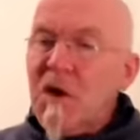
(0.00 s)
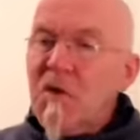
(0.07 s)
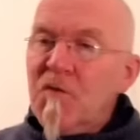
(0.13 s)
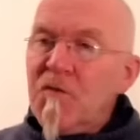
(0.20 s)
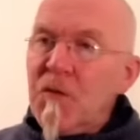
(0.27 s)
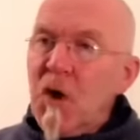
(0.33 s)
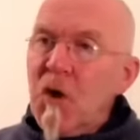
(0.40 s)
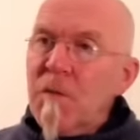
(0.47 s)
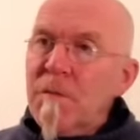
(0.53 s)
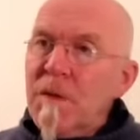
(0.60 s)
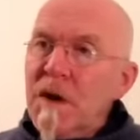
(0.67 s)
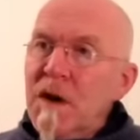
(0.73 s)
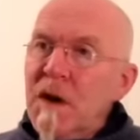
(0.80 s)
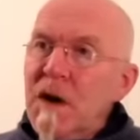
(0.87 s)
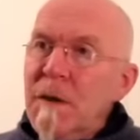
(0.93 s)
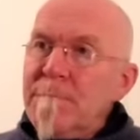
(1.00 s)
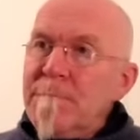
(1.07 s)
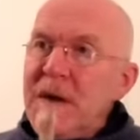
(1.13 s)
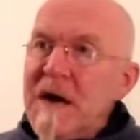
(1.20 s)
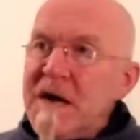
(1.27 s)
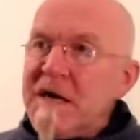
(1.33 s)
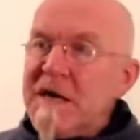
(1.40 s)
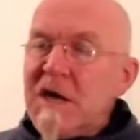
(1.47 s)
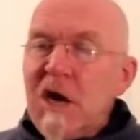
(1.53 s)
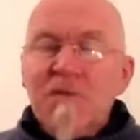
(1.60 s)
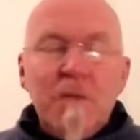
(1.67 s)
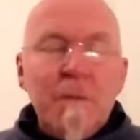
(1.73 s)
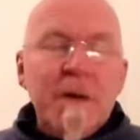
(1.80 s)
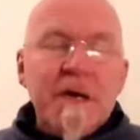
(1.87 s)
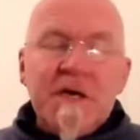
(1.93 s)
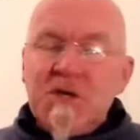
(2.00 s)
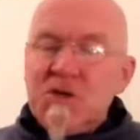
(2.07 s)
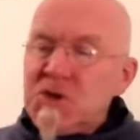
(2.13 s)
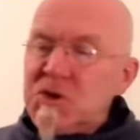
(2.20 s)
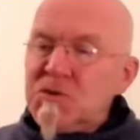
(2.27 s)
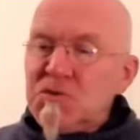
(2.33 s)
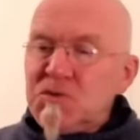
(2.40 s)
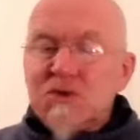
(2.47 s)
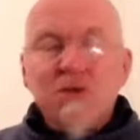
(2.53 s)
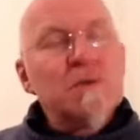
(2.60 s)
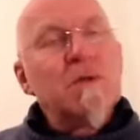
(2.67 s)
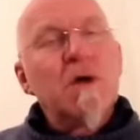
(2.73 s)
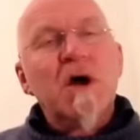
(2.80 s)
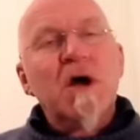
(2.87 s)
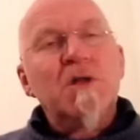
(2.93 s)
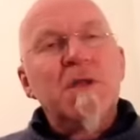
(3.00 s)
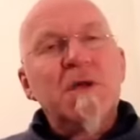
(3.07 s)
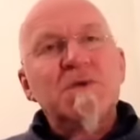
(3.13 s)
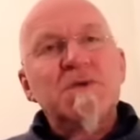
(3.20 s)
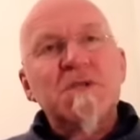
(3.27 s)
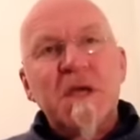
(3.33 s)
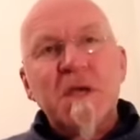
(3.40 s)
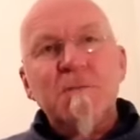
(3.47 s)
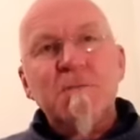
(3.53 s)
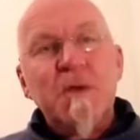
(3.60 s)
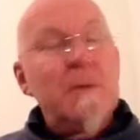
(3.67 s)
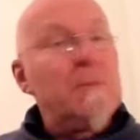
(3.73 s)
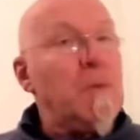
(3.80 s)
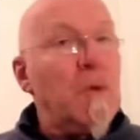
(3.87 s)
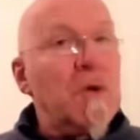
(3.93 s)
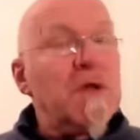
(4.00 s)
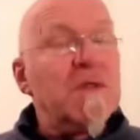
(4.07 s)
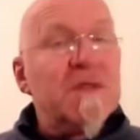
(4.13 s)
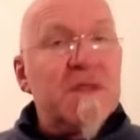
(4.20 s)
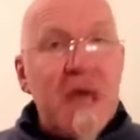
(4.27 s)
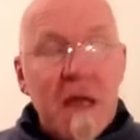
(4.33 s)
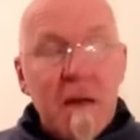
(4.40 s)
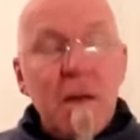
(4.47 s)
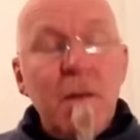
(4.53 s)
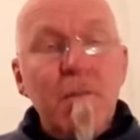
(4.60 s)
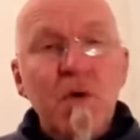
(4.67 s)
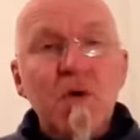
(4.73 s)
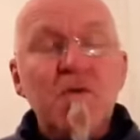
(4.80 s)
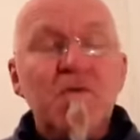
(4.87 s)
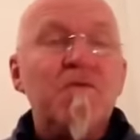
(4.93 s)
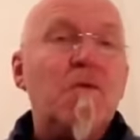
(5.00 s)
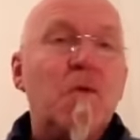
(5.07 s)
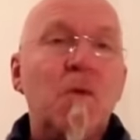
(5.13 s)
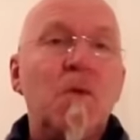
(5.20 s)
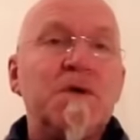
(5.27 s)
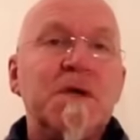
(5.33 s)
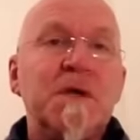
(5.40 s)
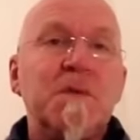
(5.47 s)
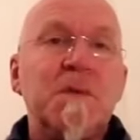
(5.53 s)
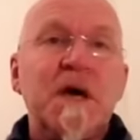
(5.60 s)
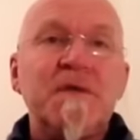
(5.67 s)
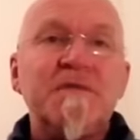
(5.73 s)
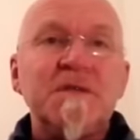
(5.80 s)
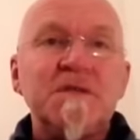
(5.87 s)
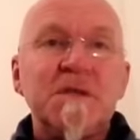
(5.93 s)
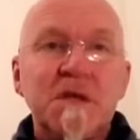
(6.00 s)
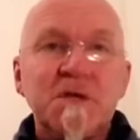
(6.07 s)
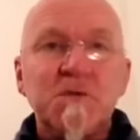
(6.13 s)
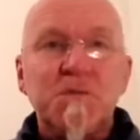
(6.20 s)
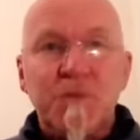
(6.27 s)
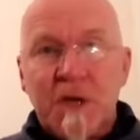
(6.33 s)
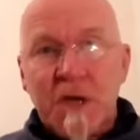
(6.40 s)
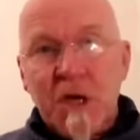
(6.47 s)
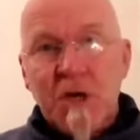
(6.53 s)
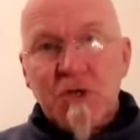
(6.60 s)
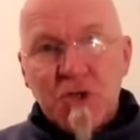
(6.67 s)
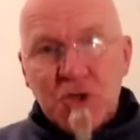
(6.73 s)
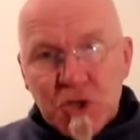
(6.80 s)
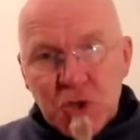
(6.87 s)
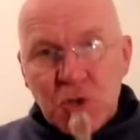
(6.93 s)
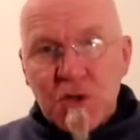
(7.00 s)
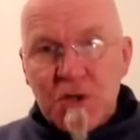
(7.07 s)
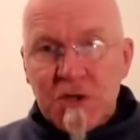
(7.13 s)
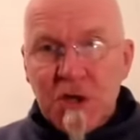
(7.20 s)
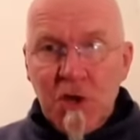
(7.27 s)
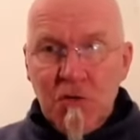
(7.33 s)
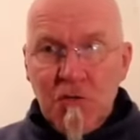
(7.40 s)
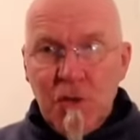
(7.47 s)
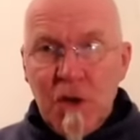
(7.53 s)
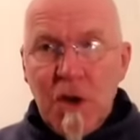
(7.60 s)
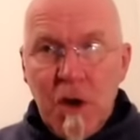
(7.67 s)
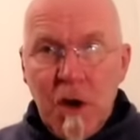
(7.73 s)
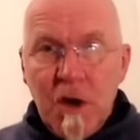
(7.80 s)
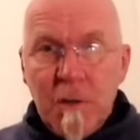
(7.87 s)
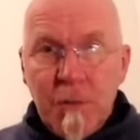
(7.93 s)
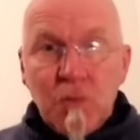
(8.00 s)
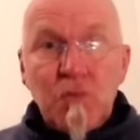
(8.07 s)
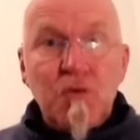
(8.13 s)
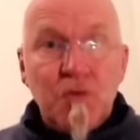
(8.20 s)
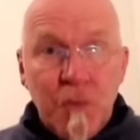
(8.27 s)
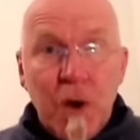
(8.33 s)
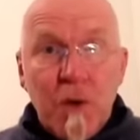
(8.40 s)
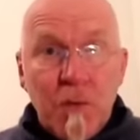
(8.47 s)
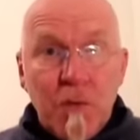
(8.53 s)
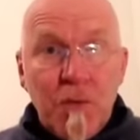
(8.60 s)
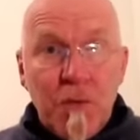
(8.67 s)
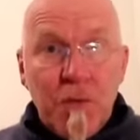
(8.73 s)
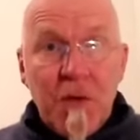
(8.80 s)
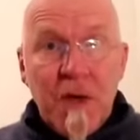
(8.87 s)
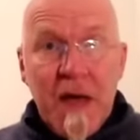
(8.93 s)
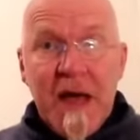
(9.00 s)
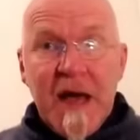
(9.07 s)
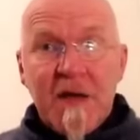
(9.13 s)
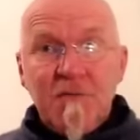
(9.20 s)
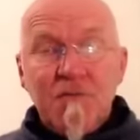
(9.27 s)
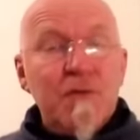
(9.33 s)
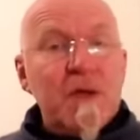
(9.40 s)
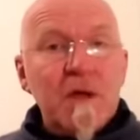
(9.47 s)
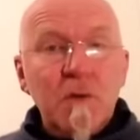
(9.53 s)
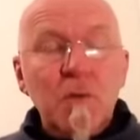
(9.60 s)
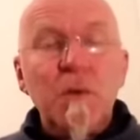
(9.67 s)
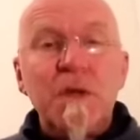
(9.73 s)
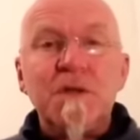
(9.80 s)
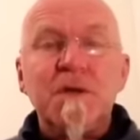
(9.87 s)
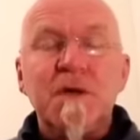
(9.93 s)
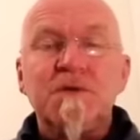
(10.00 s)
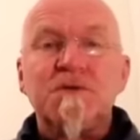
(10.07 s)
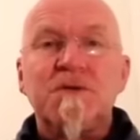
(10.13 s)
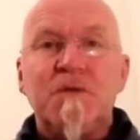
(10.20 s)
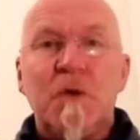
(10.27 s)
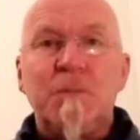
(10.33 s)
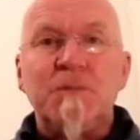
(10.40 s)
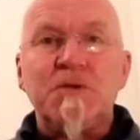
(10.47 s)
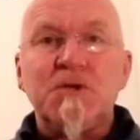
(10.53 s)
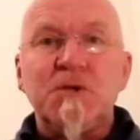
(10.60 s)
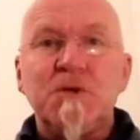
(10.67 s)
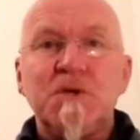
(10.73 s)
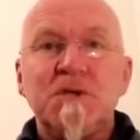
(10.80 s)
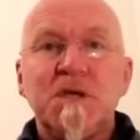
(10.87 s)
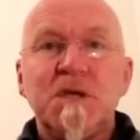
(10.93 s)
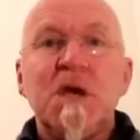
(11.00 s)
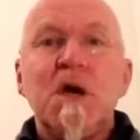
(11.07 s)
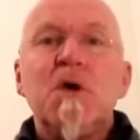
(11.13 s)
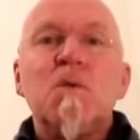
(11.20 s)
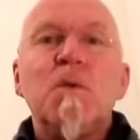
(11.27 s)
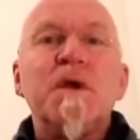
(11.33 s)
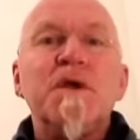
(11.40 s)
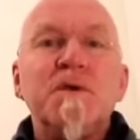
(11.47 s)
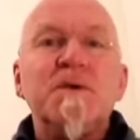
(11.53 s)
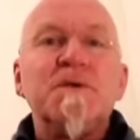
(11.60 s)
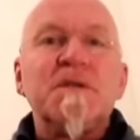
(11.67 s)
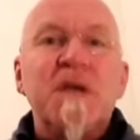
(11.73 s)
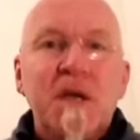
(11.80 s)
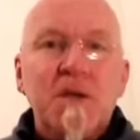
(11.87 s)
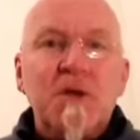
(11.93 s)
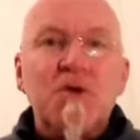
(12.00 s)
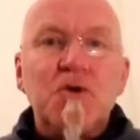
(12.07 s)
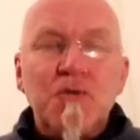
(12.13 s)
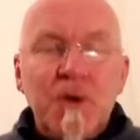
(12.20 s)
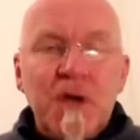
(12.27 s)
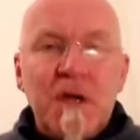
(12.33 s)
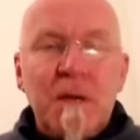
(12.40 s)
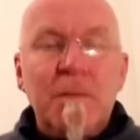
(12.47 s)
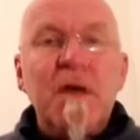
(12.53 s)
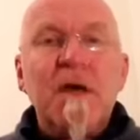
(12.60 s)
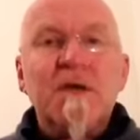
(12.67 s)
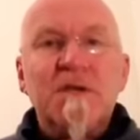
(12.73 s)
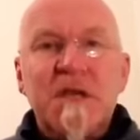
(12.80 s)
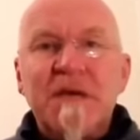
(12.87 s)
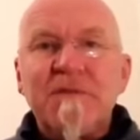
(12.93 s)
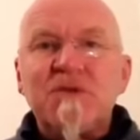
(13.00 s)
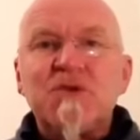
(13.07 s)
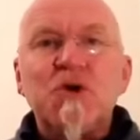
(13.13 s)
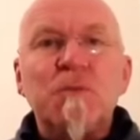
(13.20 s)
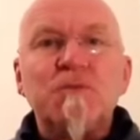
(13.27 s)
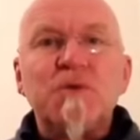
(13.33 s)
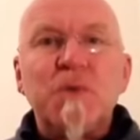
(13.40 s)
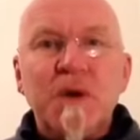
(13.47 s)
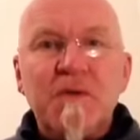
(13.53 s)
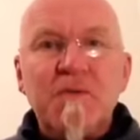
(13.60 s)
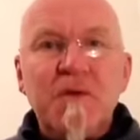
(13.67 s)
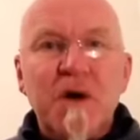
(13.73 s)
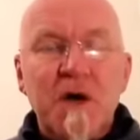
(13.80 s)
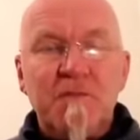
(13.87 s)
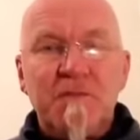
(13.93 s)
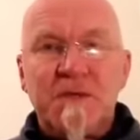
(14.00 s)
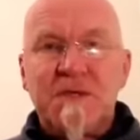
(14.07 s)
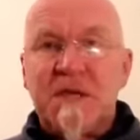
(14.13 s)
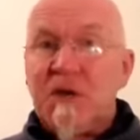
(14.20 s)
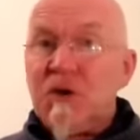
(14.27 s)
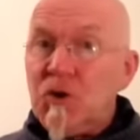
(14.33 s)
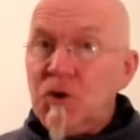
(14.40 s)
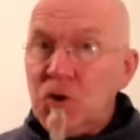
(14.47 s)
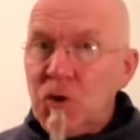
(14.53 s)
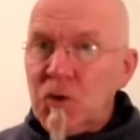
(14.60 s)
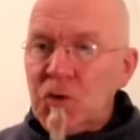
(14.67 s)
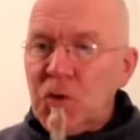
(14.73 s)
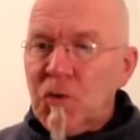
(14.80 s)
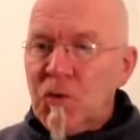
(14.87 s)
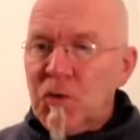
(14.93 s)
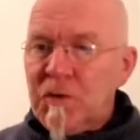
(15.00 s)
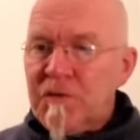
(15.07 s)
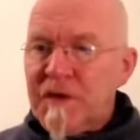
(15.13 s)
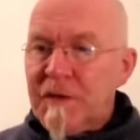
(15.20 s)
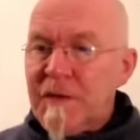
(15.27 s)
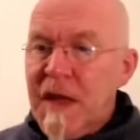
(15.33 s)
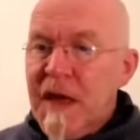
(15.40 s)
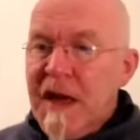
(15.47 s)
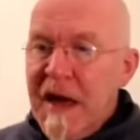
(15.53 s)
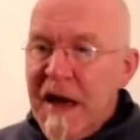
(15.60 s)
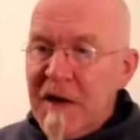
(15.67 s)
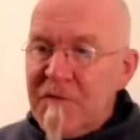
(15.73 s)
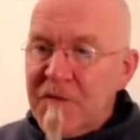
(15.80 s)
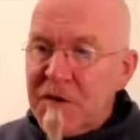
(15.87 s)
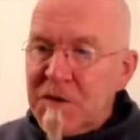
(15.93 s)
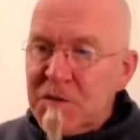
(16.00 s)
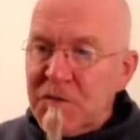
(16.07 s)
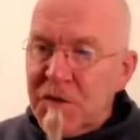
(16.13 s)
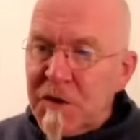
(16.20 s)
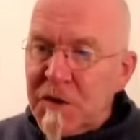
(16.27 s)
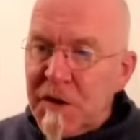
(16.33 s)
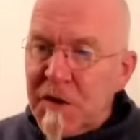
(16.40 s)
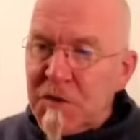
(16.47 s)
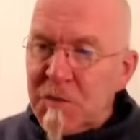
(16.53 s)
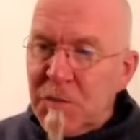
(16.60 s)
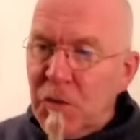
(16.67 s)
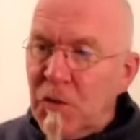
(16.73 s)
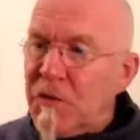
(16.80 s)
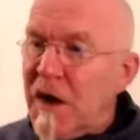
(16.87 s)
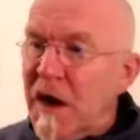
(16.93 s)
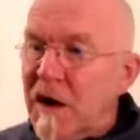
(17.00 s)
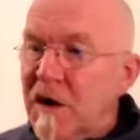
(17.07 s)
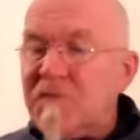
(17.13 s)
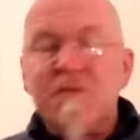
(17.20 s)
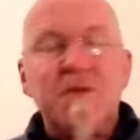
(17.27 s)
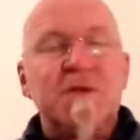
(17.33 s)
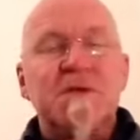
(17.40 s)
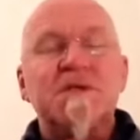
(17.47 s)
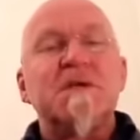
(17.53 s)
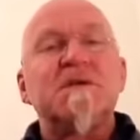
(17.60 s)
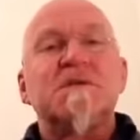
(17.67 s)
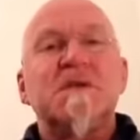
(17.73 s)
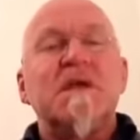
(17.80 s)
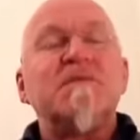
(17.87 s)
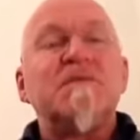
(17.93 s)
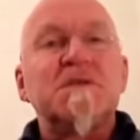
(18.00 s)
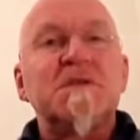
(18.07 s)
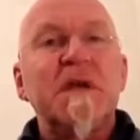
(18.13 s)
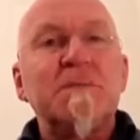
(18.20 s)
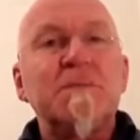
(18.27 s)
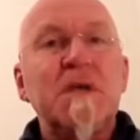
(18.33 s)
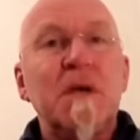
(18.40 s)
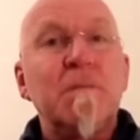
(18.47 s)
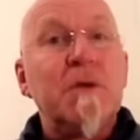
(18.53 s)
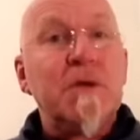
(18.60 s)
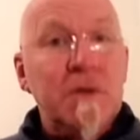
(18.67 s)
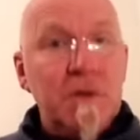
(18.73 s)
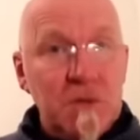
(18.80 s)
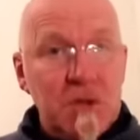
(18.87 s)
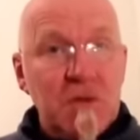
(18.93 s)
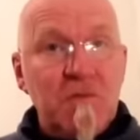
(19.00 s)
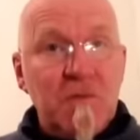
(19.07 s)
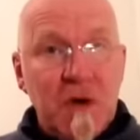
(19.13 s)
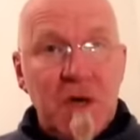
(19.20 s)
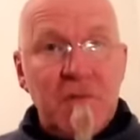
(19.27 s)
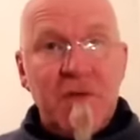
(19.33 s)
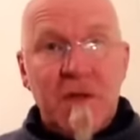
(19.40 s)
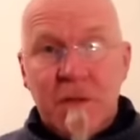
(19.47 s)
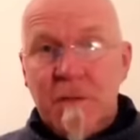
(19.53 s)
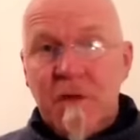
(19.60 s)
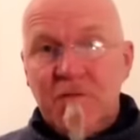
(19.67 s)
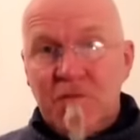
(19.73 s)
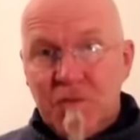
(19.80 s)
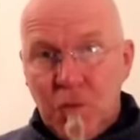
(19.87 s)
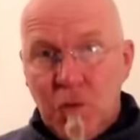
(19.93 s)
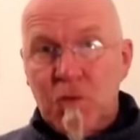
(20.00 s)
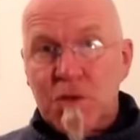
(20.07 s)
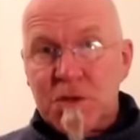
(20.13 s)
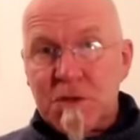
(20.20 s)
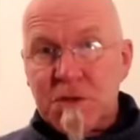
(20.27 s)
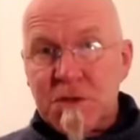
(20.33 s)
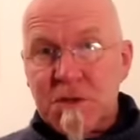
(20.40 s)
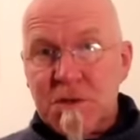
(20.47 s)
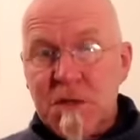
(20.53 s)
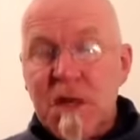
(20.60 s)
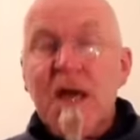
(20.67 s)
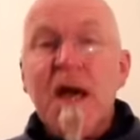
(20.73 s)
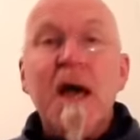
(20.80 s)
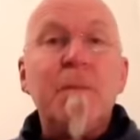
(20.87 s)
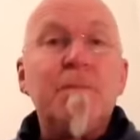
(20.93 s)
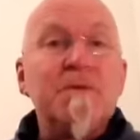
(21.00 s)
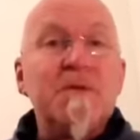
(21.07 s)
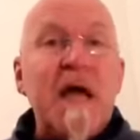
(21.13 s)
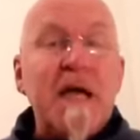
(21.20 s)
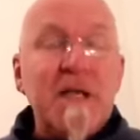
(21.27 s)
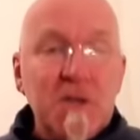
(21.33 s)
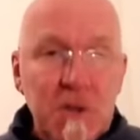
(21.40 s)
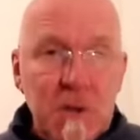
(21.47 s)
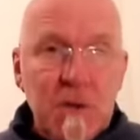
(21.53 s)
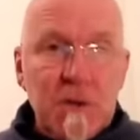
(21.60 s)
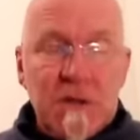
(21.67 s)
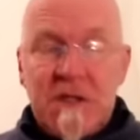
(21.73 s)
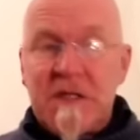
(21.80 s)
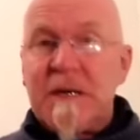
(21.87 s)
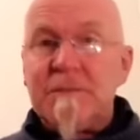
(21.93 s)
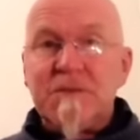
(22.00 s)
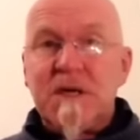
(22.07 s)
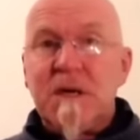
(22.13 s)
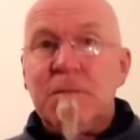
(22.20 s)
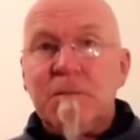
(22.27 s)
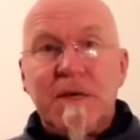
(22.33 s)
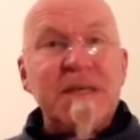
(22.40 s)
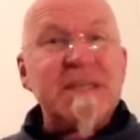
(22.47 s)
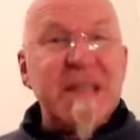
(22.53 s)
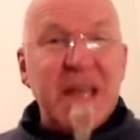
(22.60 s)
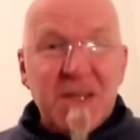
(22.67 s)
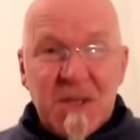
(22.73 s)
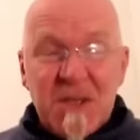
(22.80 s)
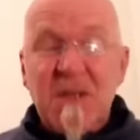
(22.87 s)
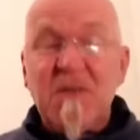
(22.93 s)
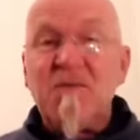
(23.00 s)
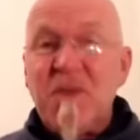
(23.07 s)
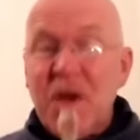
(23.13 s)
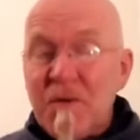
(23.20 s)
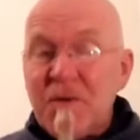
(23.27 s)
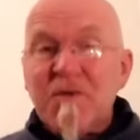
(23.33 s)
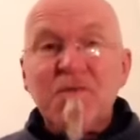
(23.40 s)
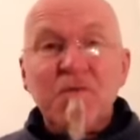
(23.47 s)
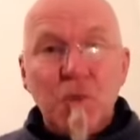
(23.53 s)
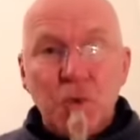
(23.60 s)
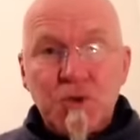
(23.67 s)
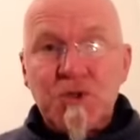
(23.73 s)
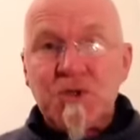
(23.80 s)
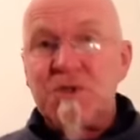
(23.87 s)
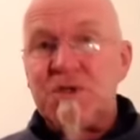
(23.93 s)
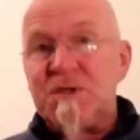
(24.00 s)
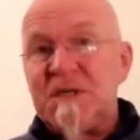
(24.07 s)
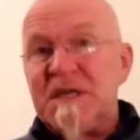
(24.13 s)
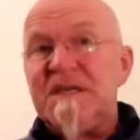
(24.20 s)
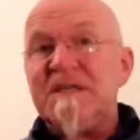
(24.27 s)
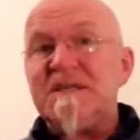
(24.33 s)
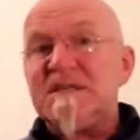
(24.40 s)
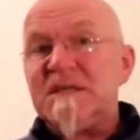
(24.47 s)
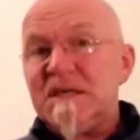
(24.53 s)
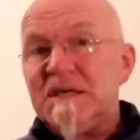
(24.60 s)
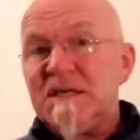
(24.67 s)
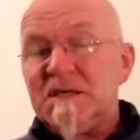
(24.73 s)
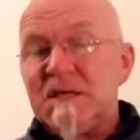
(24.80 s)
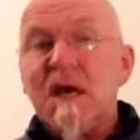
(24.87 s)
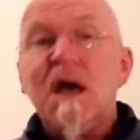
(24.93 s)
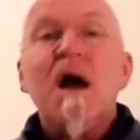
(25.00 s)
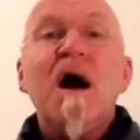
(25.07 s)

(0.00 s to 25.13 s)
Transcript: From May, over May, June, July, those same people can then move forward in a way that does bring solid, reliable growth and real windows of opportunity where you can take the cream, take the top 25%, not all of it. And those Virgos born after the 16th of September, you should find that the month of August and, and early September is actually very fortunate indeed.